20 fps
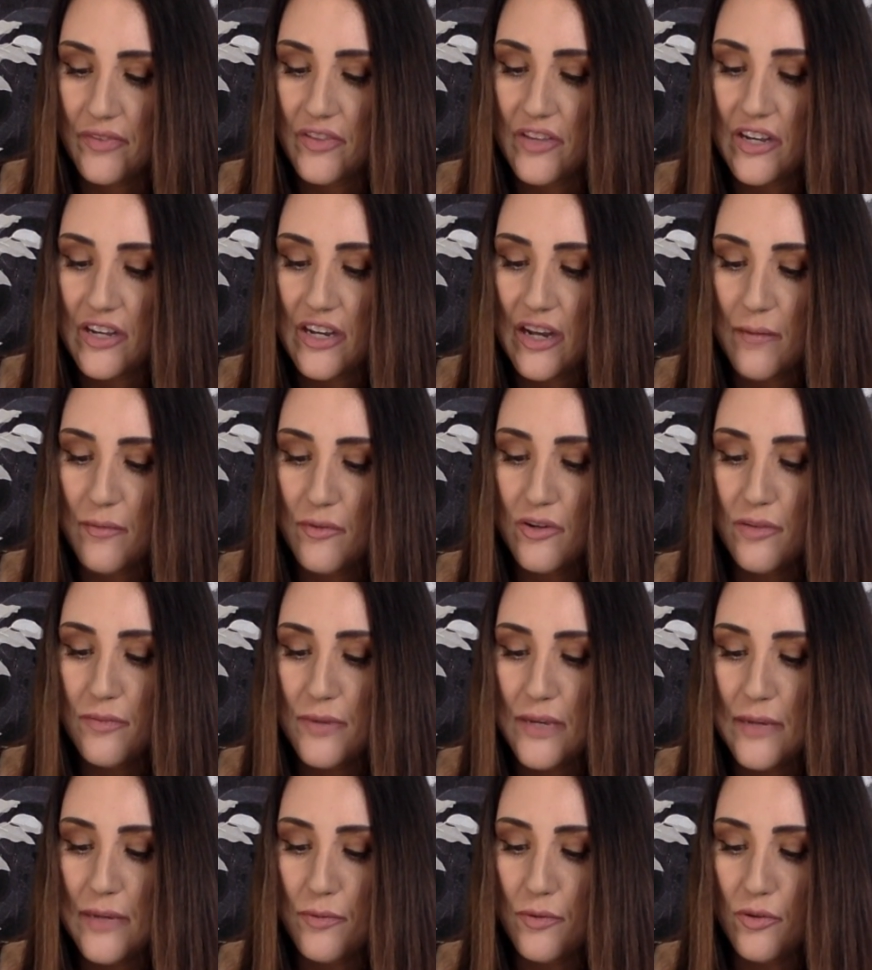The number of
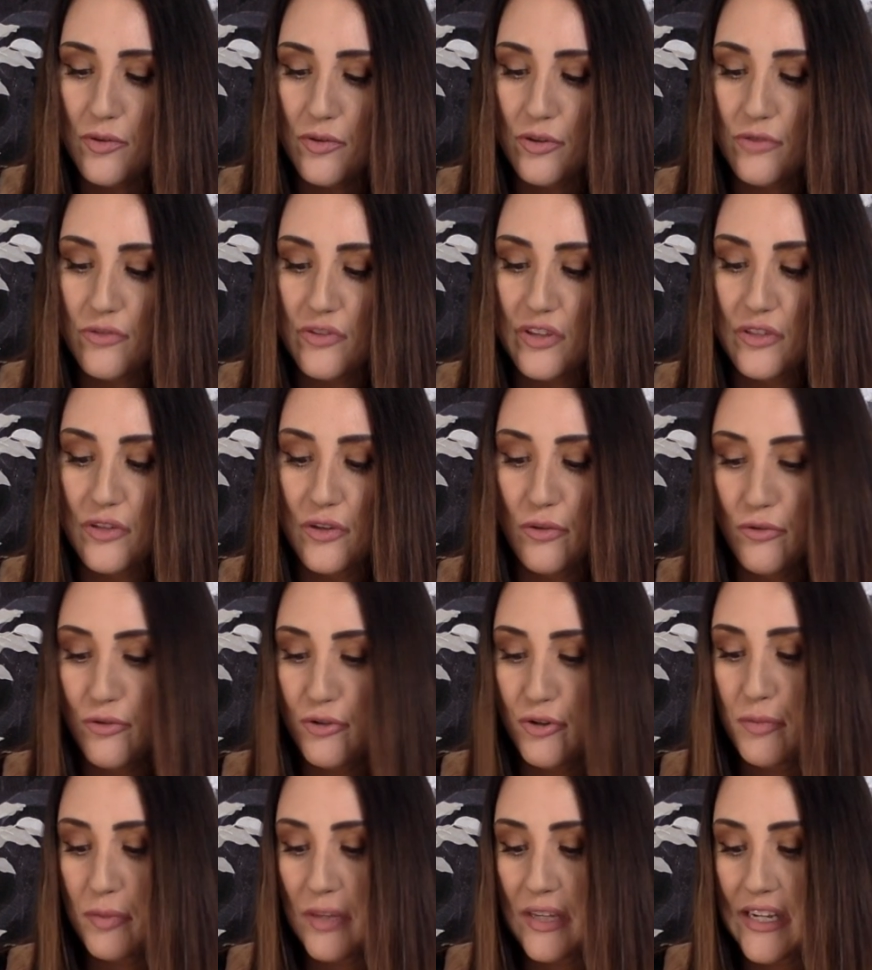people using those
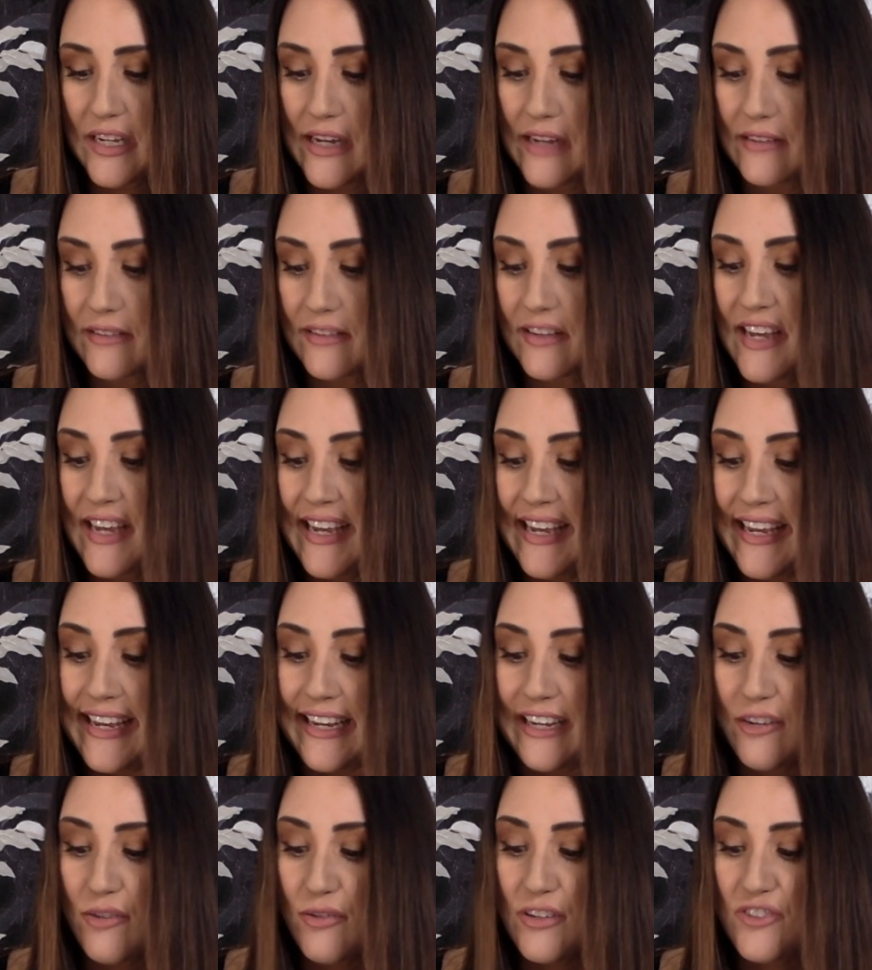two plans
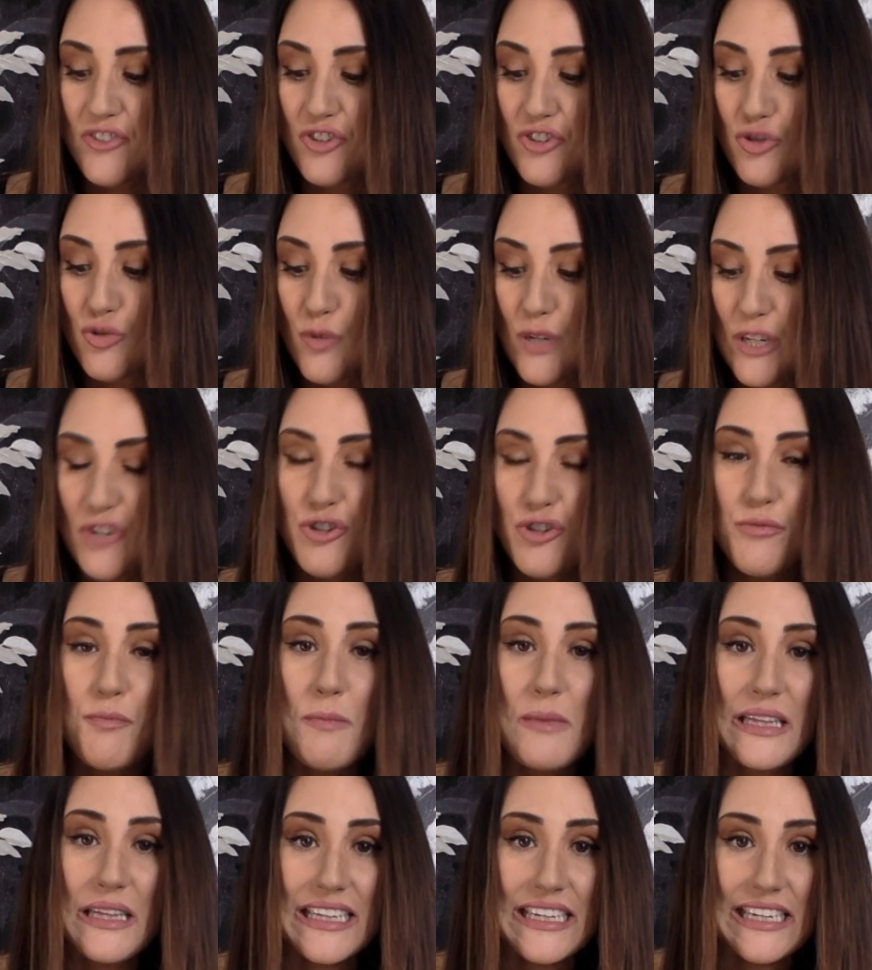increased to 22
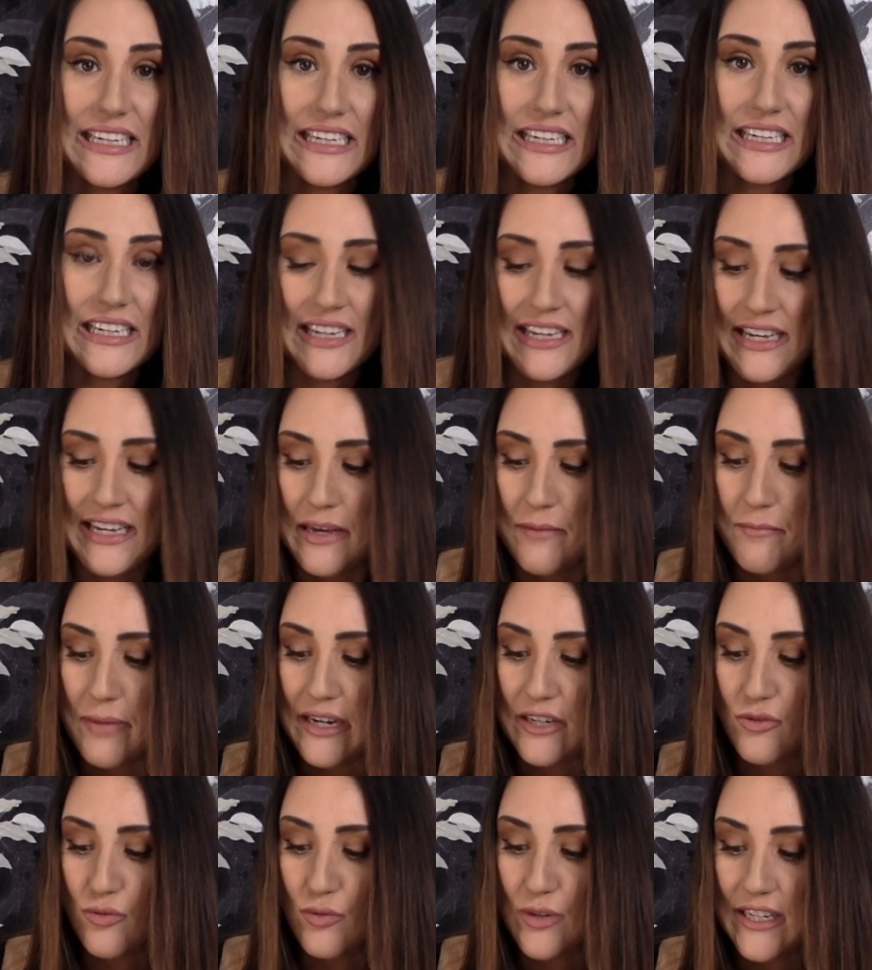million
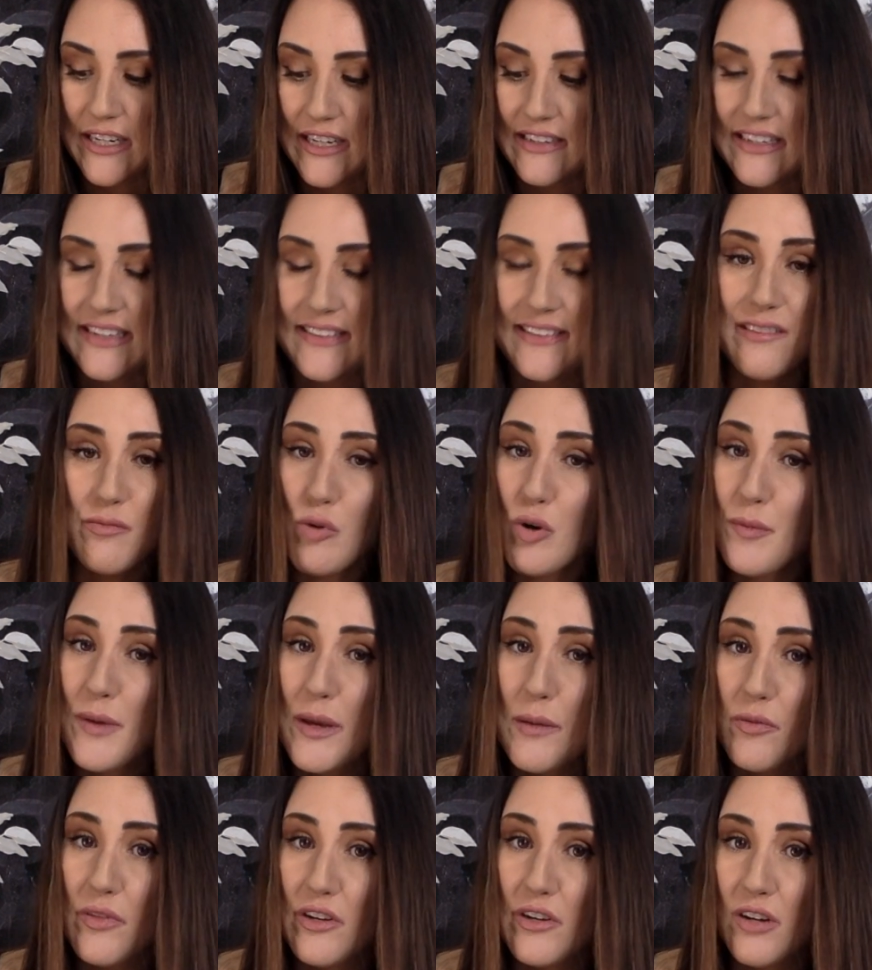by 2019. That's more
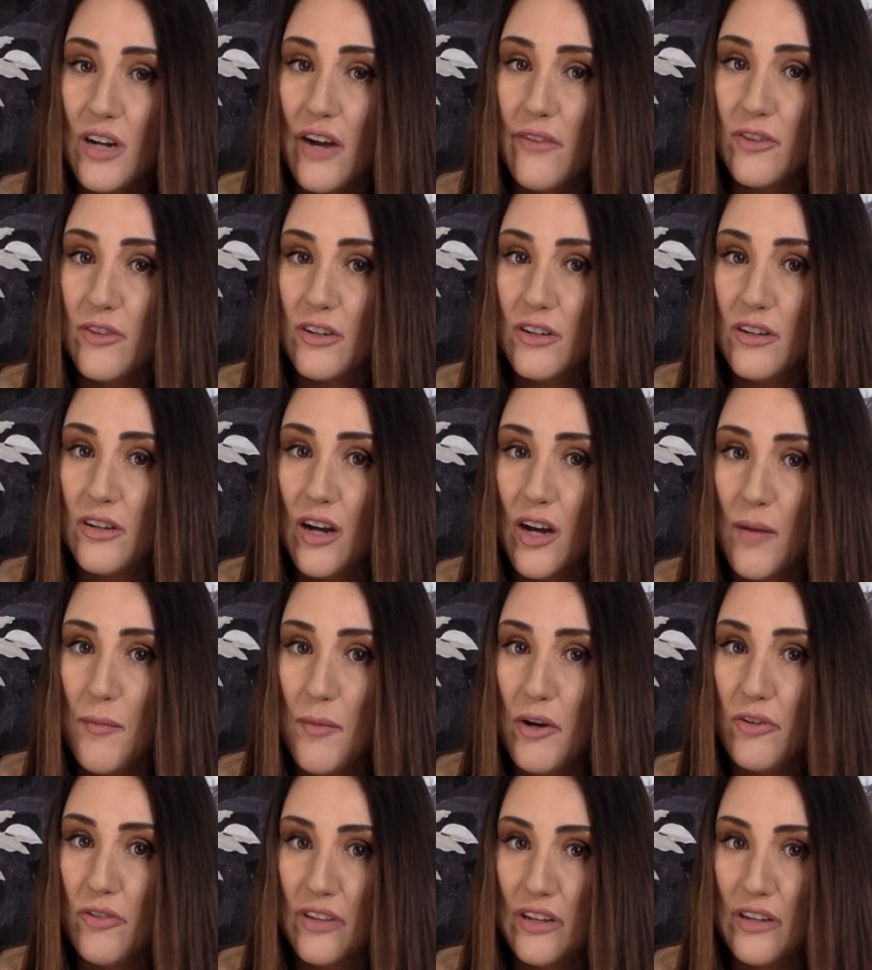people than are covered
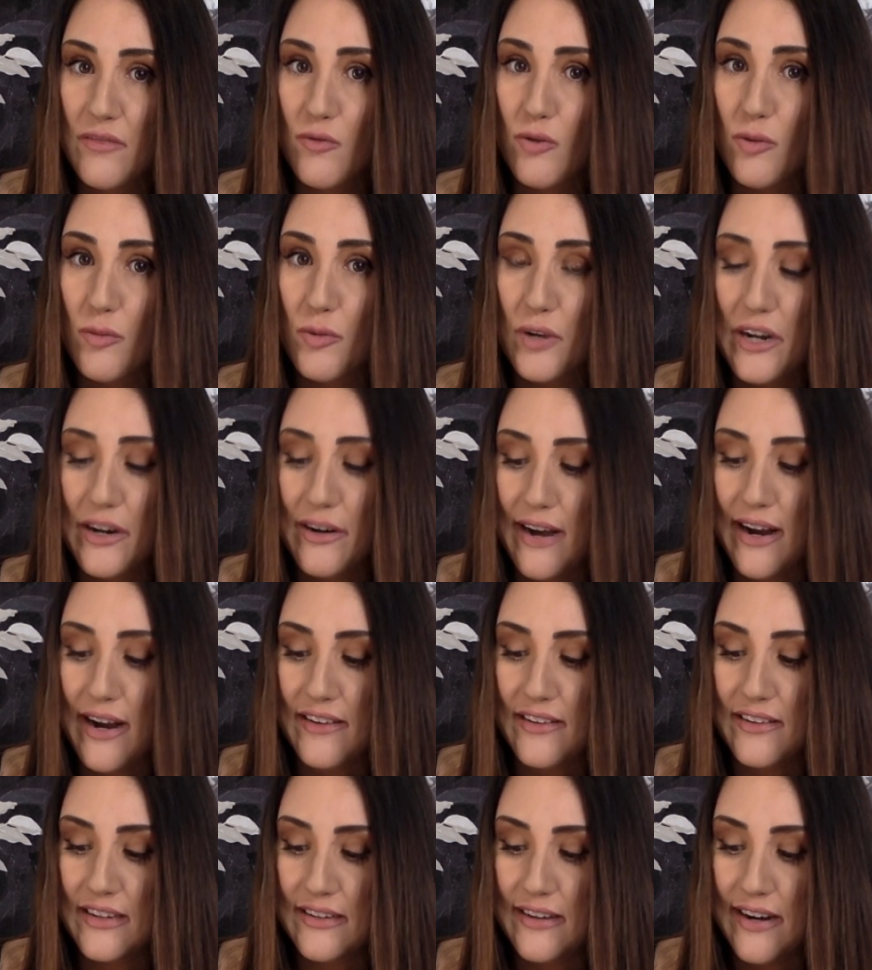under the Affordable Care
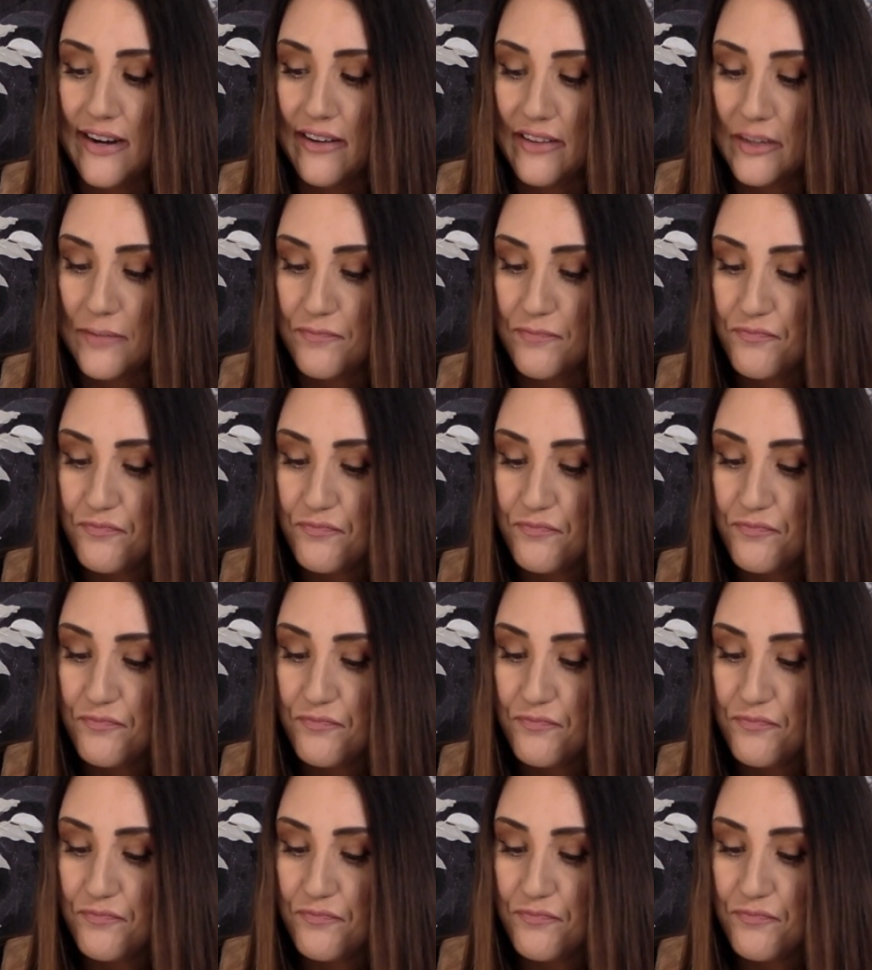Act entirely.